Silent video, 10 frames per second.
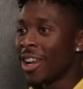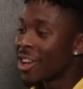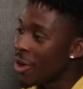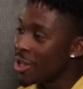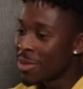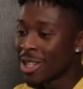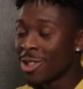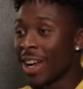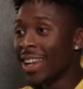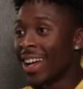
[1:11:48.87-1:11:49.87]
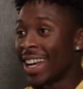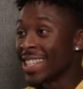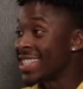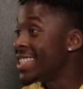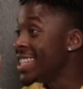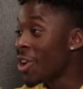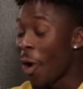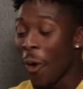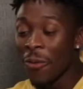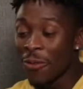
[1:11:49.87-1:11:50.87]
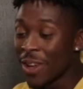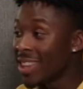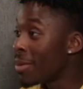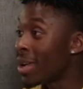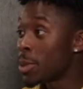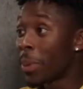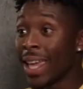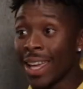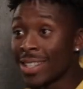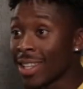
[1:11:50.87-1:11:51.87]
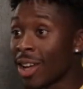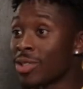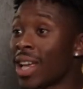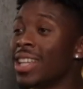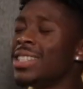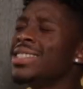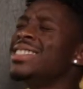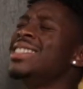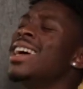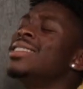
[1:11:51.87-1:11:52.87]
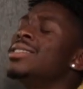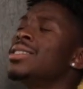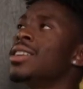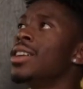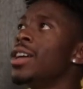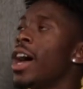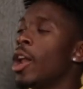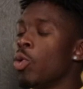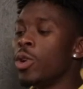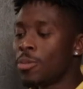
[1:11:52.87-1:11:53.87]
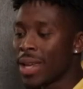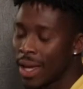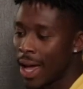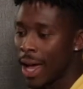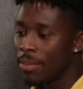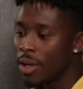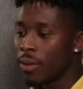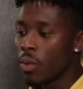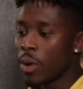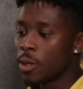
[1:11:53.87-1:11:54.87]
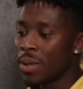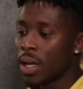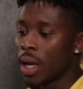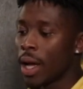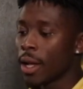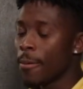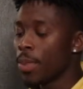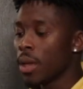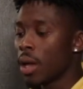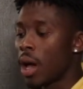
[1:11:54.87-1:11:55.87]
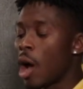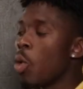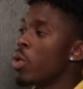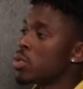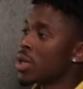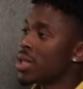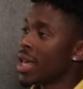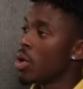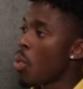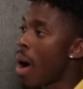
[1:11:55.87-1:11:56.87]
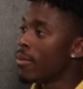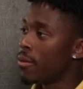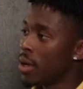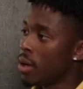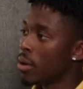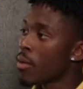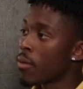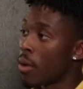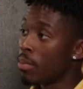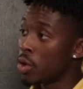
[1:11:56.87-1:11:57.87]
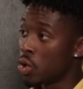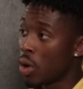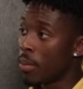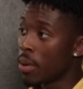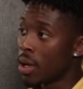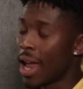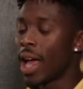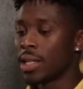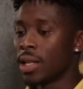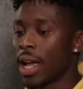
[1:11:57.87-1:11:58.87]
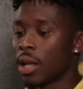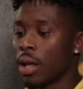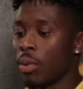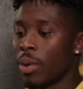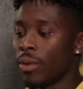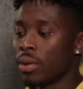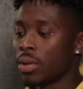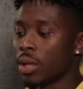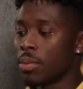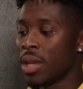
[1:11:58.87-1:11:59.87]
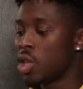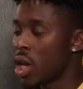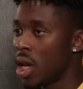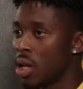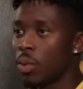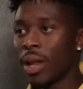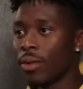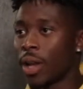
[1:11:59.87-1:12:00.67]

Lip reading: go into my trailer, and I just see the whole fit that man's picked, and I was like, yes. And I always make it a habit of always being like, I always want to take one thing from the job, like as in like whether it could be a chain or whatever,